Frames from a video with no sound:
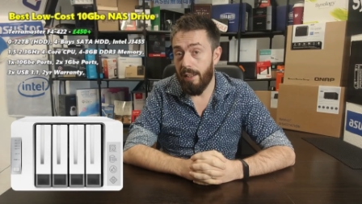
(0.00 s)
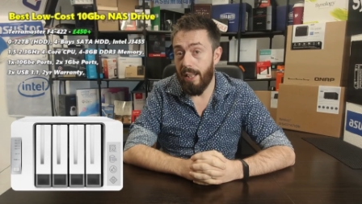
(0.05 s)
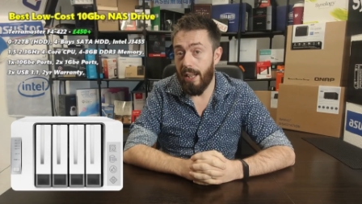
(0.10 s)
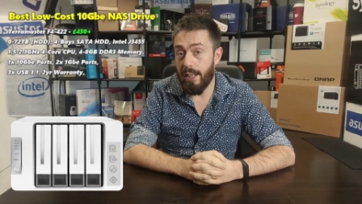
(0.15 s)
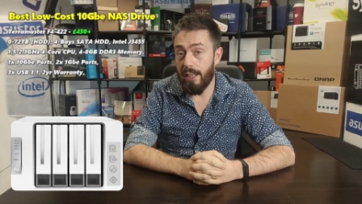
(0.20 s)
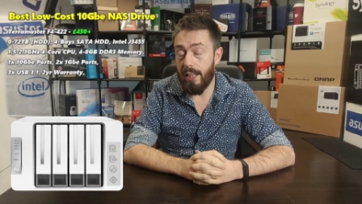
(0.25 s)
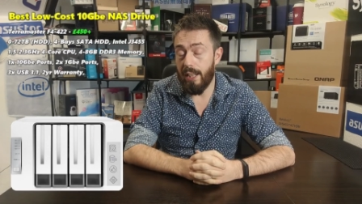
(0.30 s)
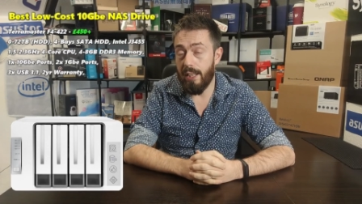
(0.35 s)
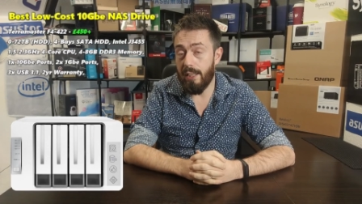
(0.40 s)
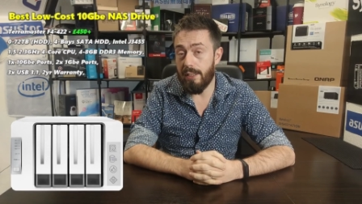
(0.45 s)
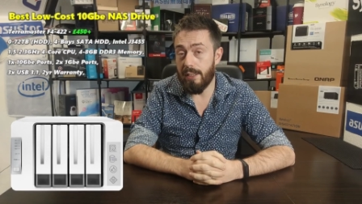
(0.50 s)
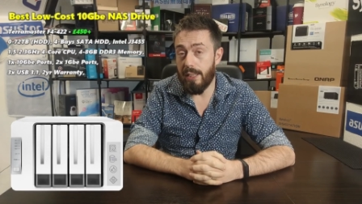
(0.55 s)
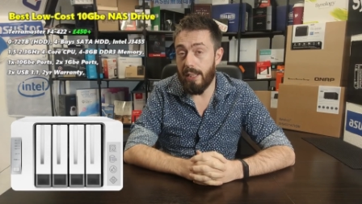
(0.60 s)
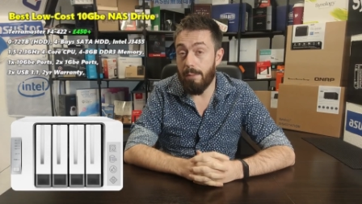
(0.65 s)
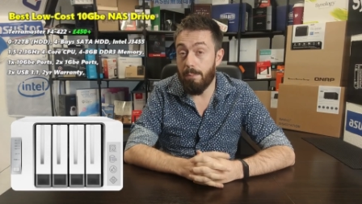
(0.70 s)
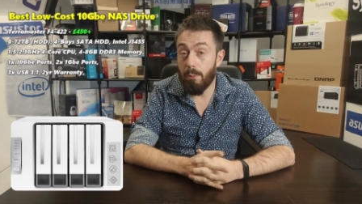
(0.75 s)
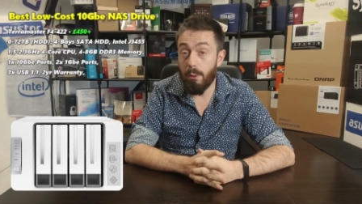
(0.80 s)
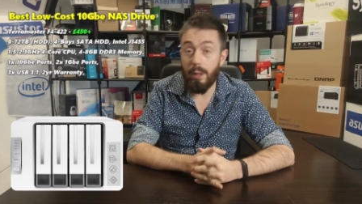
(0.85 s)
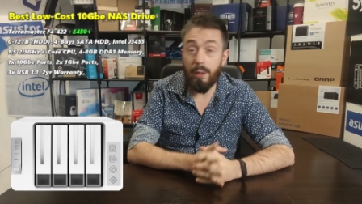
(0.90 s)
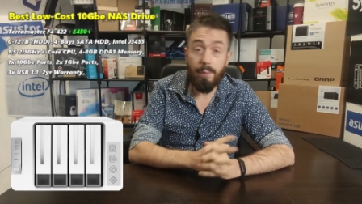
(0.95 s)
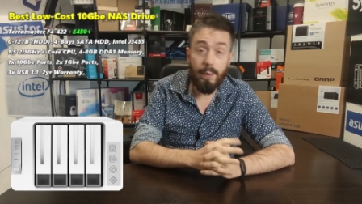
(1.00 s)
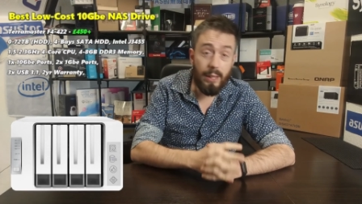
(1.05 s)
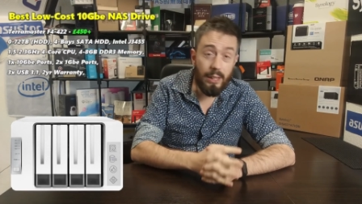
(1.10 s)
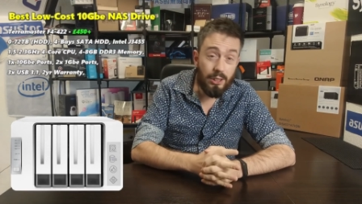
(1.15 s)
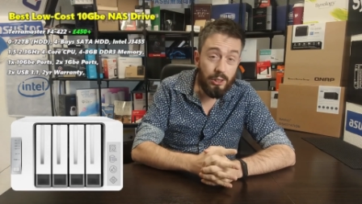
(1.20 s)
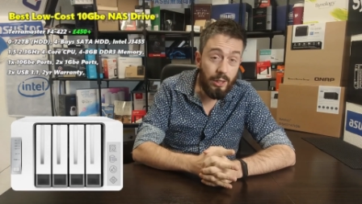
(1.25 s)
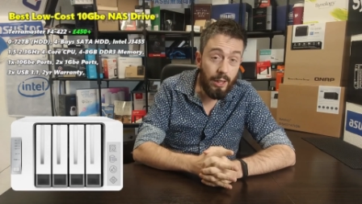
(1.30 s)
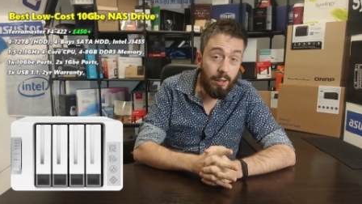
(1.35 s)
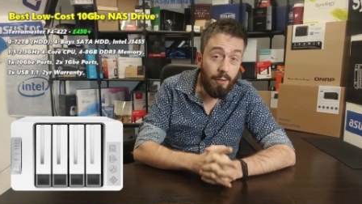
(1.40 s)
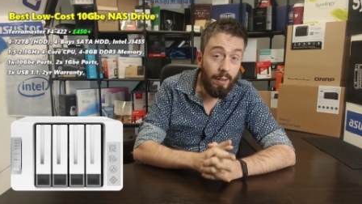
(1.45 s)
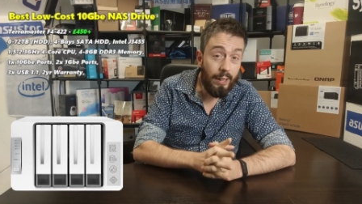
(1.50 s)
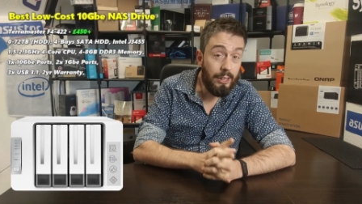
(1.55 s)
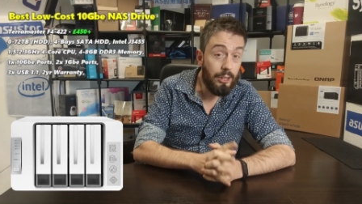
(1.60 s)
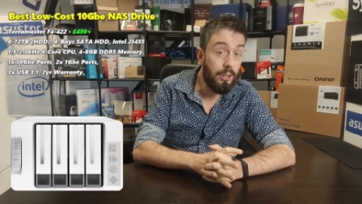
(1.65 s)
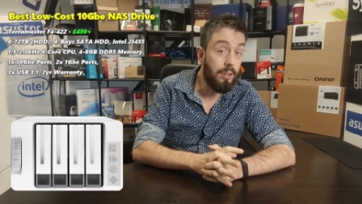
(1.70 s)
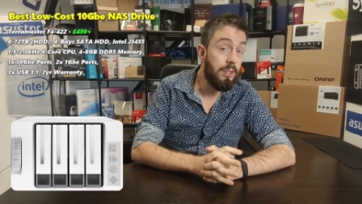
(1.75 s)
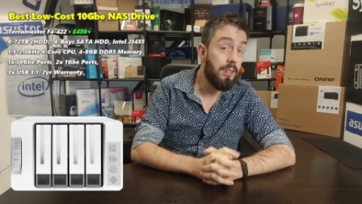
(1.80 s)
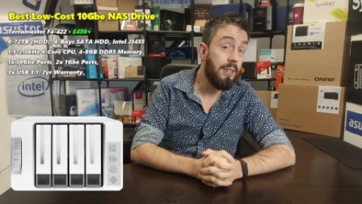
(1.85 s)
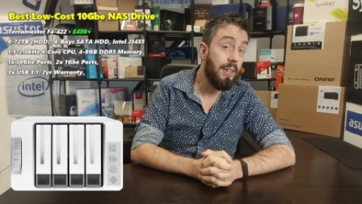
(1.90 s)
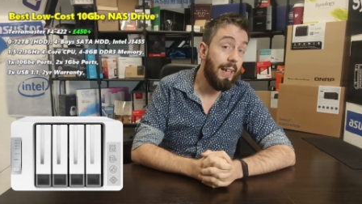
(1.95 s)
That is the previous
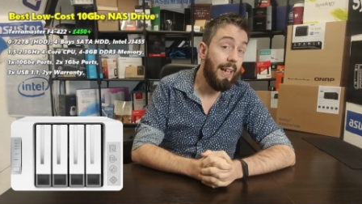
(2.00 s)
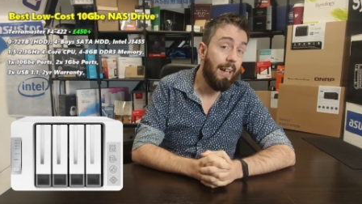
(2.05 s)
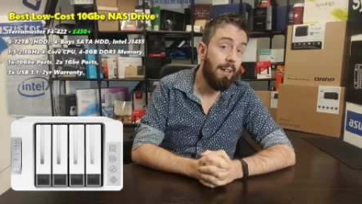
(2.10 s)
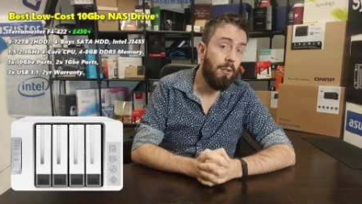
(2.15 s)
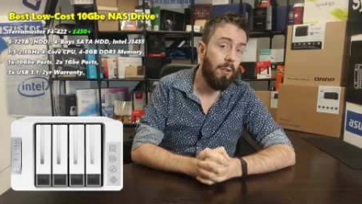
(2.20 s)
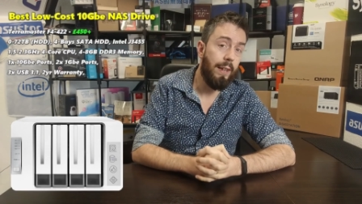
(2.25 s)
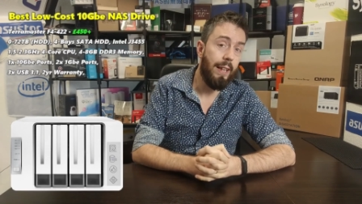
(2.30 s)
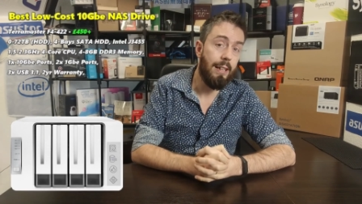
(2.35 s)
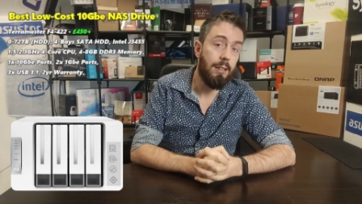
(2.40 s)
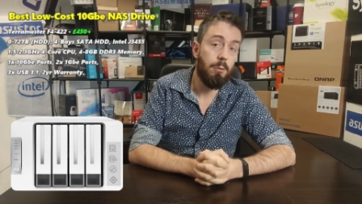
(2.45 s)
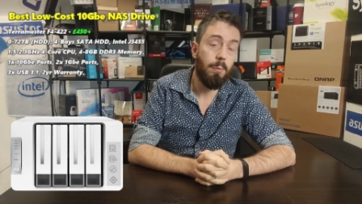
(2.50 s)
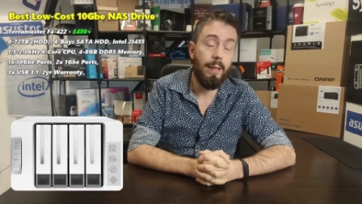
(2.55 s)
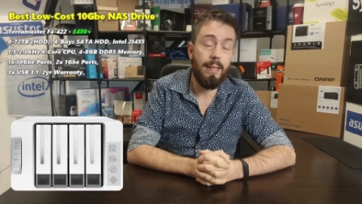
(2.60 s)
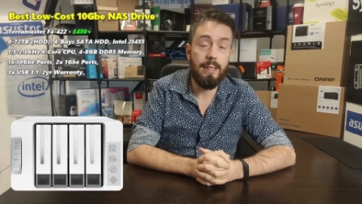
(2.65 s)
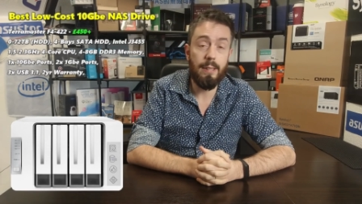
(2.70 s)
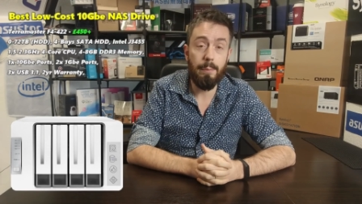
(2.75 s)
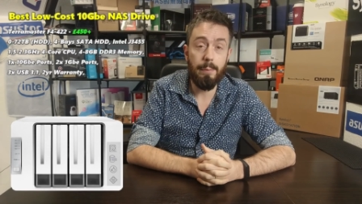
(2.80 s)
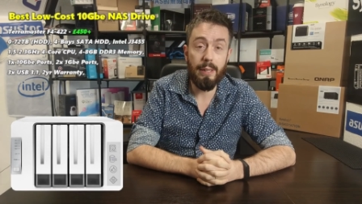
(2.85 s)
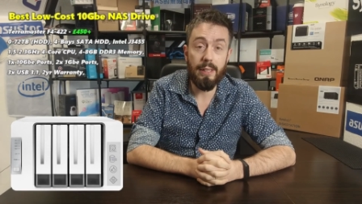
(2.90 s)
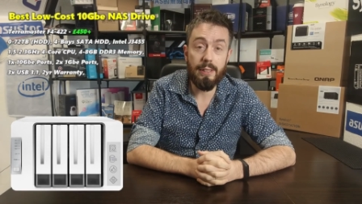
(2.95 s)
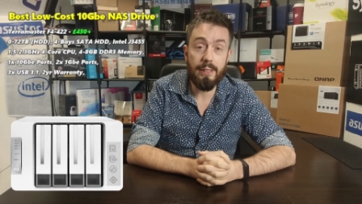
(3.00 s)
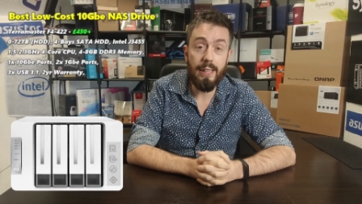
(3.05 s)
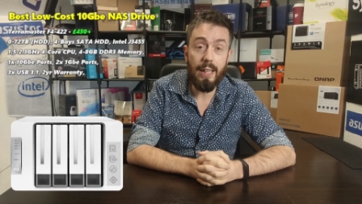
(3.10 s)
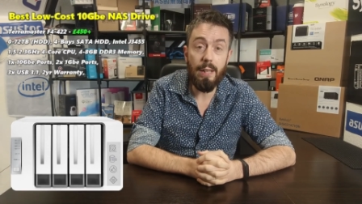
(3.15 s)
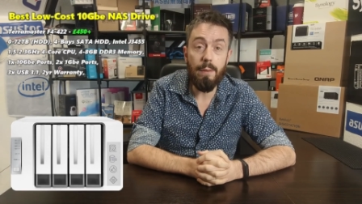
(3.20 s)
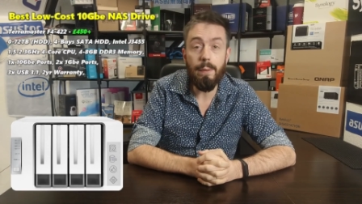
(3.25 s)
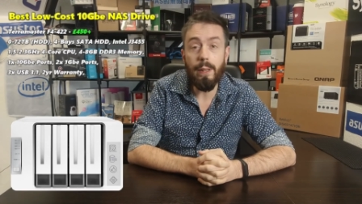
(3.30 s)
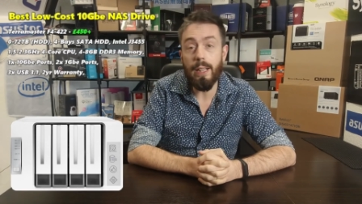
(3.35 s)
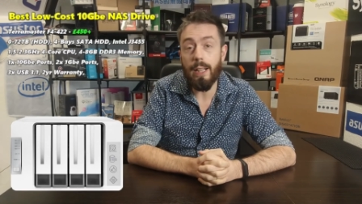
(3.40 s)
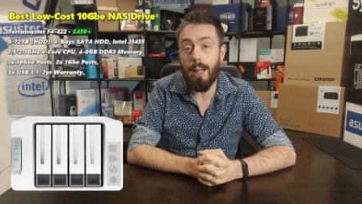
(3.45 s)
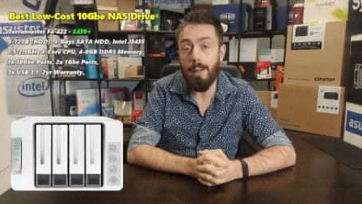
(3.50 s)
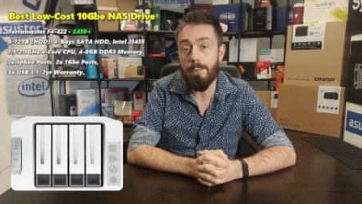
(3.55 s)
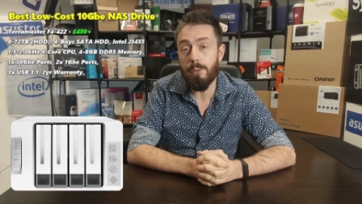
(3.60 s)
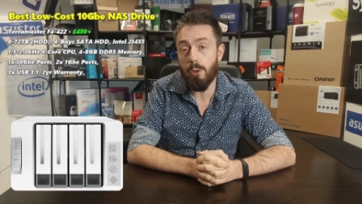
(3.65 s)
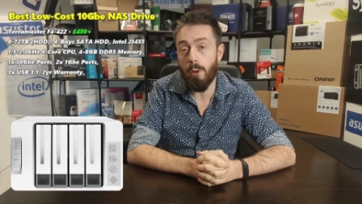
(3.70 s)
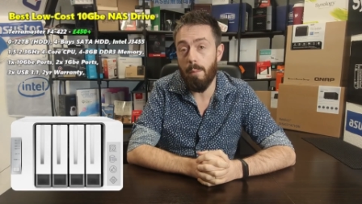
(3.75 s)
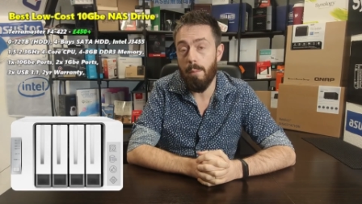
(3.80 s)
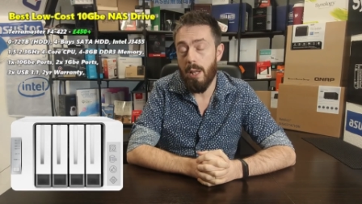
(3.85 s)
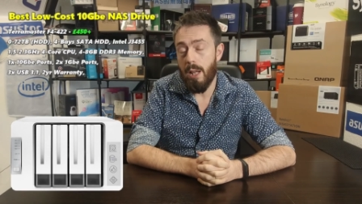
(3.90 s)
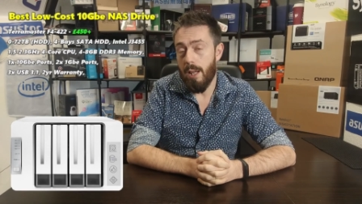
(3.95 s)
generation Celeron. That's where some of the saving
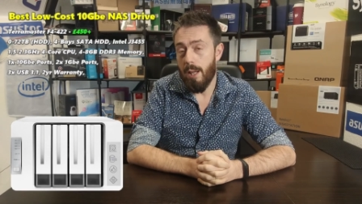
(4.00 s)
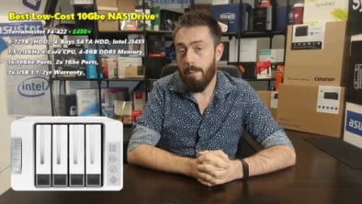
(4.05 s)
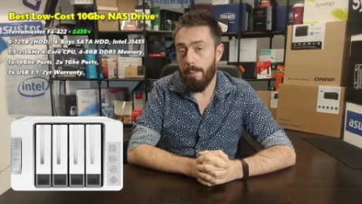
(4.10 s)
comes from.